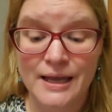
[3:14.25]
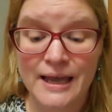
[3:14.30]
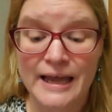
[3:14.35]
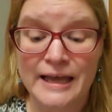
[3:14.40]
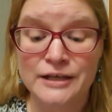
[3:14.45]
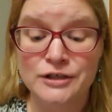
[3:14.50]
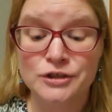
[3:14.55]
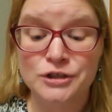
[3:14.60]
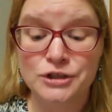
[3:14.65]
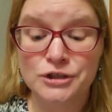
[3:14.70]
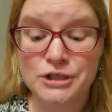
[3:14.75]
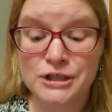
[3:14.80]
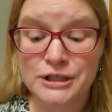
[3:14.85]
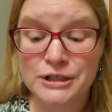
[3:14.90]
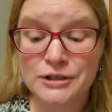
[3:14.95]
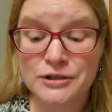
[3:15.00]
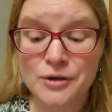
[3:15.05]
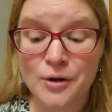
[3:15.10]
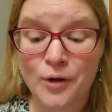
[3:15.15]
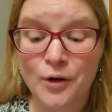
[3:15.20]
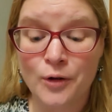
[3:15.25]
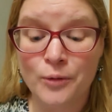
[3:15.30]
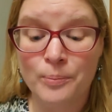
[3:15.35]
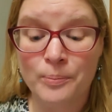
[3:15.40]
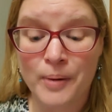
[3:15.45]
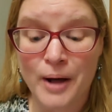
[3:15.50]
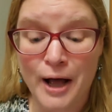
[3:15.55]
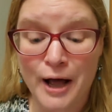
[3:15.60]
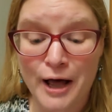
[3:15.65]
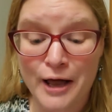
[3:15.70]
and she
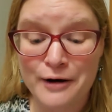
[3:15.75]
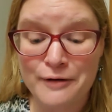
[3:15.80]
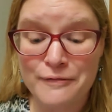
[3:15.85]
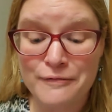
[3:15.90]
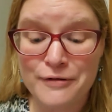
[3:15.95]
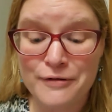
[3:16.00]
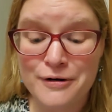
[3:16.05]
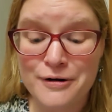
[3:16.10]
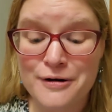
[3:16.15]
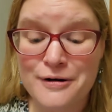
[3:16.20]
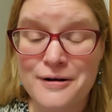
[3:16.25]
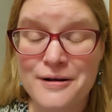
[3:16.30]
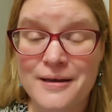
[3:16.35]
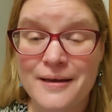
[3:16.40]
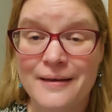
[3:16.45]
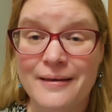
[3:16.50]
told Potiphar